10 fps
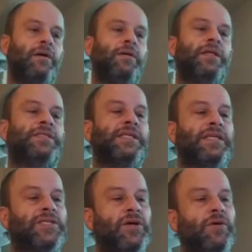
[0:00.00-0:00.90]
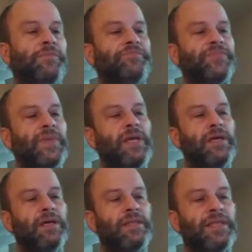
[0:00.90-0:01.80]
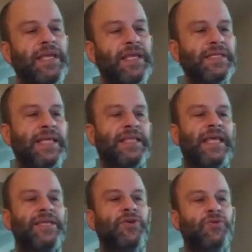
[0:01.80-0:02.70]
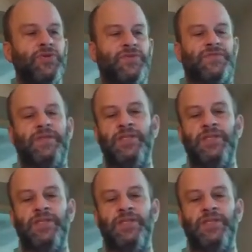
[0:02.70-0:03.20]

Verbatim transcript: Let's see, so things that they use